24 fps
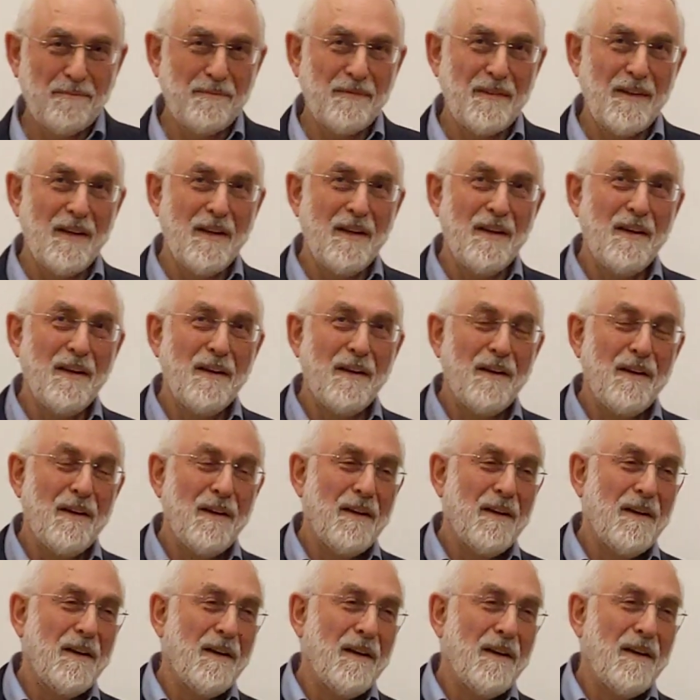
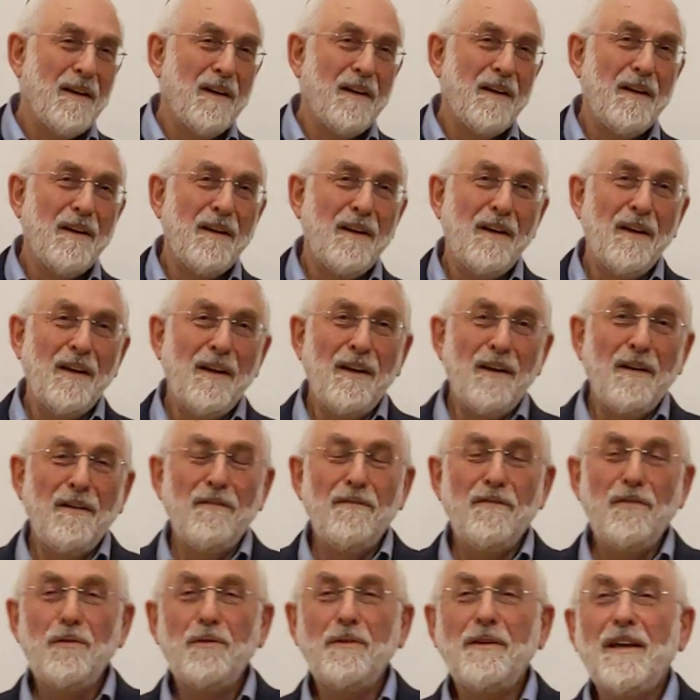
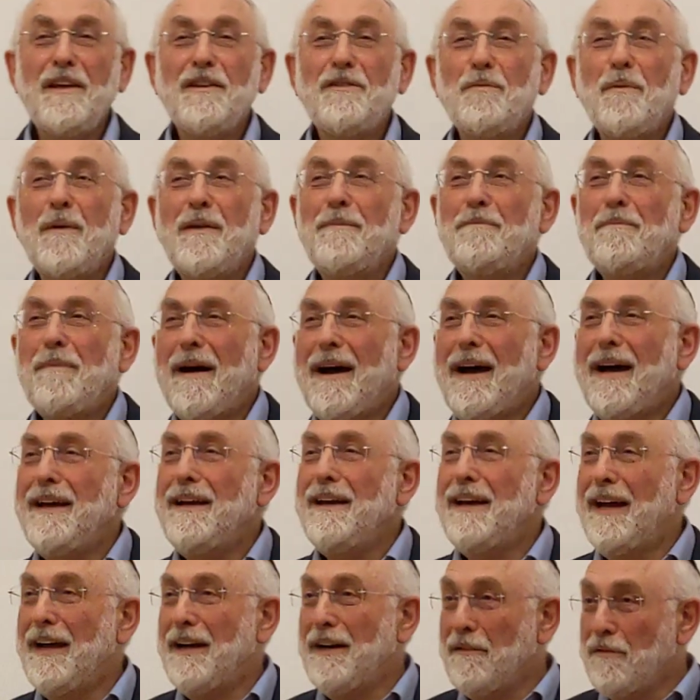A few days went by,
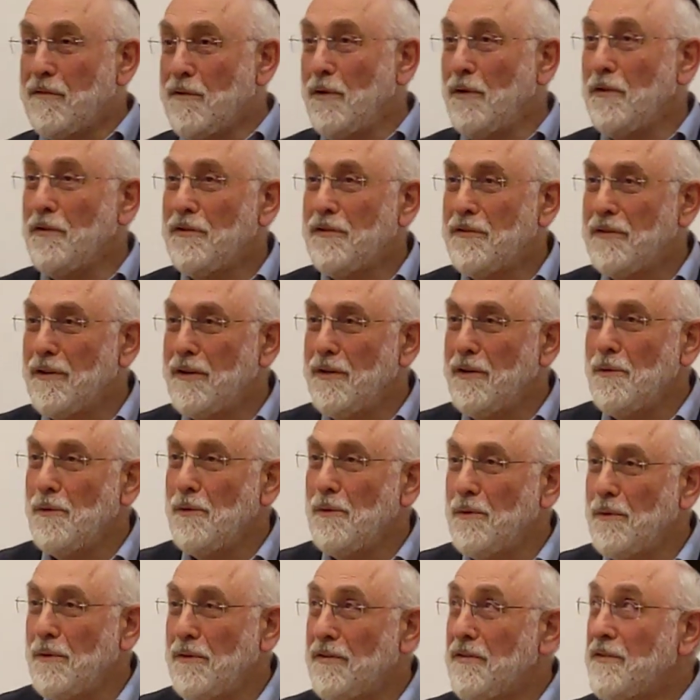and of course the
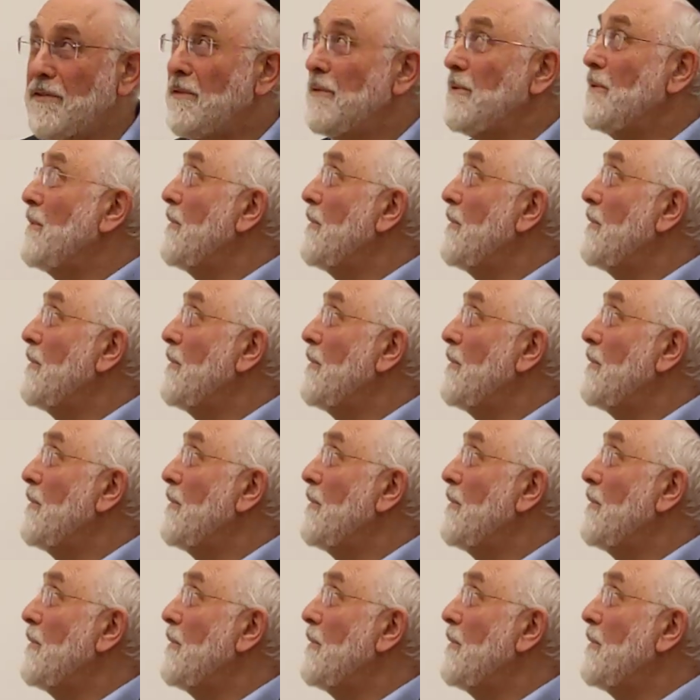news